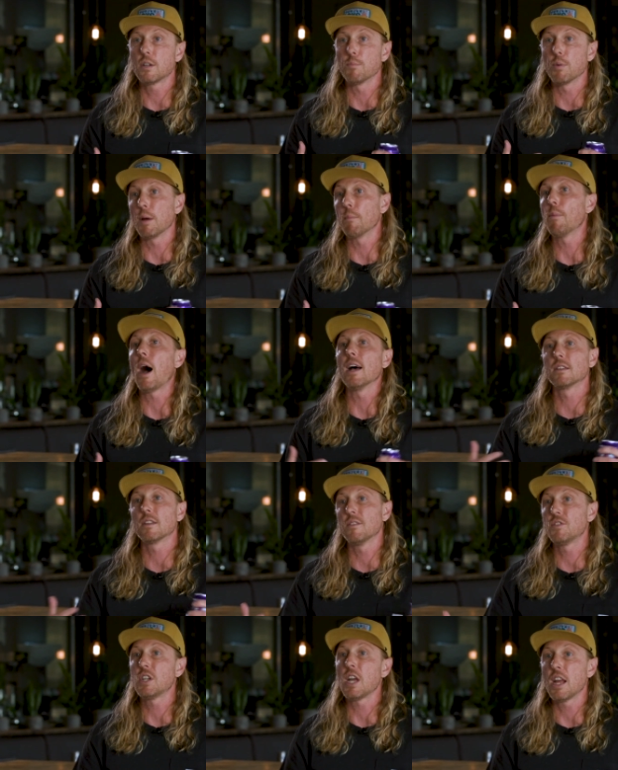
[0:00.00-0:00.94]
to bring
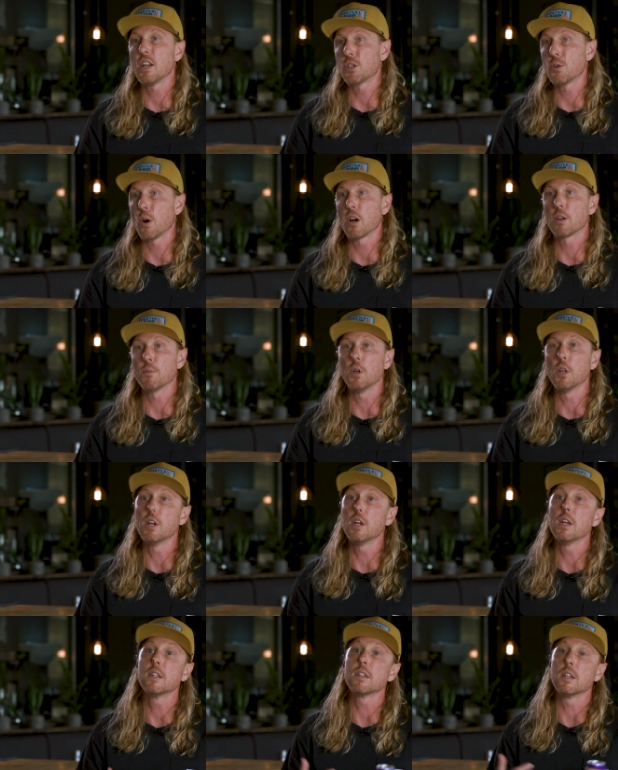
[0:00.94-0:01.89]
positive change to our
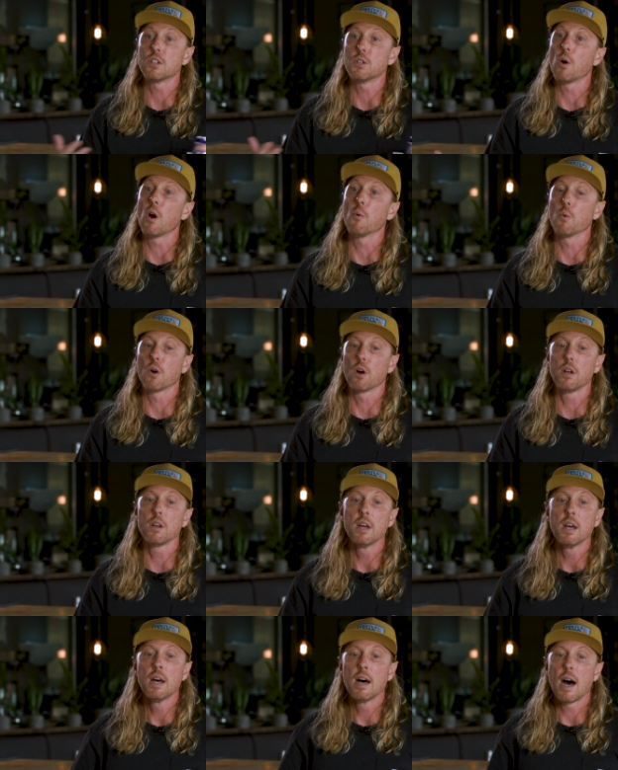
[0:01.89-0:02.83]
communities and to our
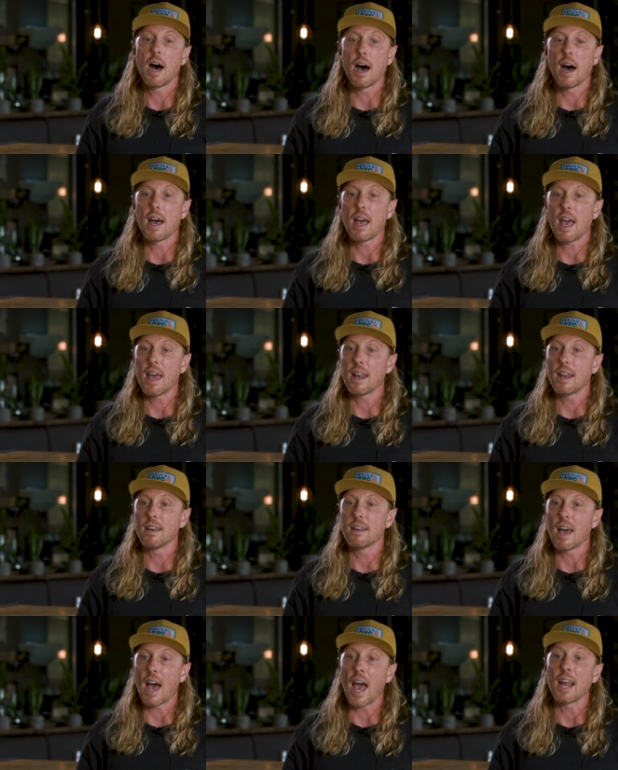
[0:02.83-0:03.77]
world. Uh,
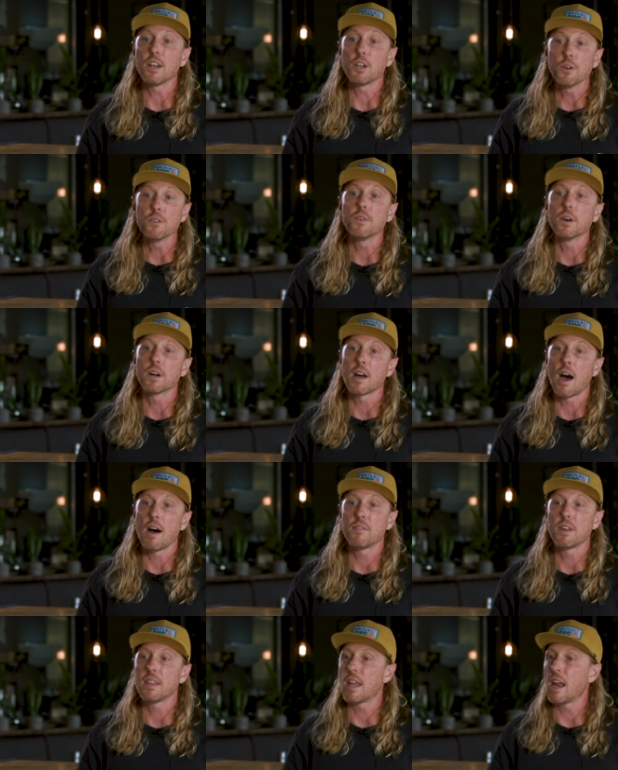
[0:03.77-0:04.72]
and I do feel
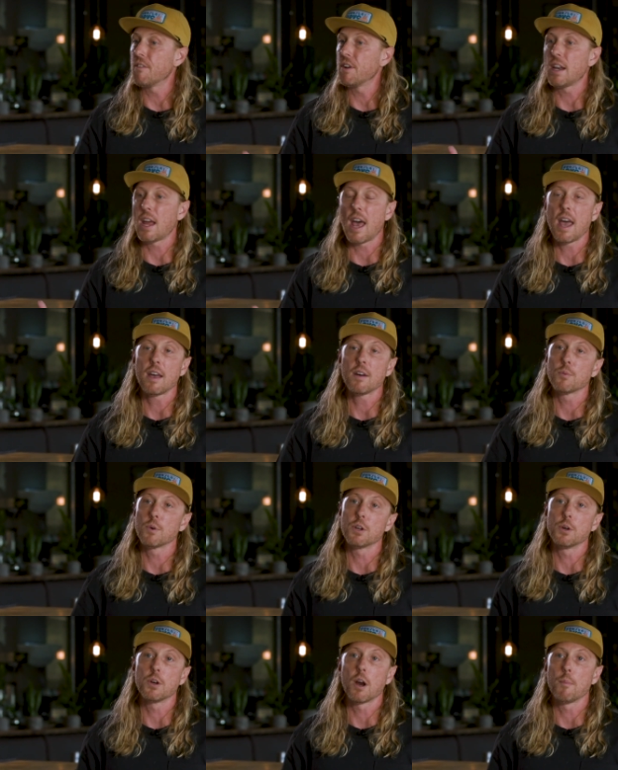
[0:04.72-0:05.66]
confident that every day
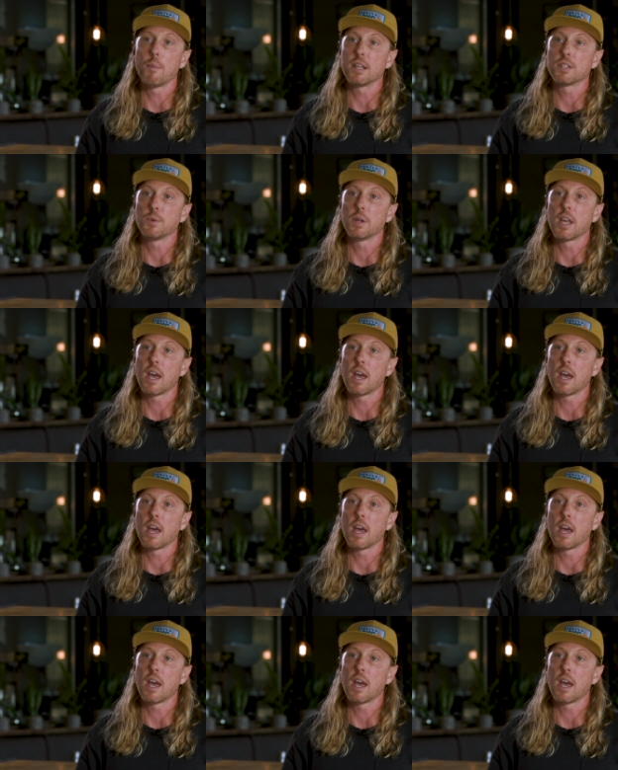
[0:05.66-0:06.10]
we're doing our best we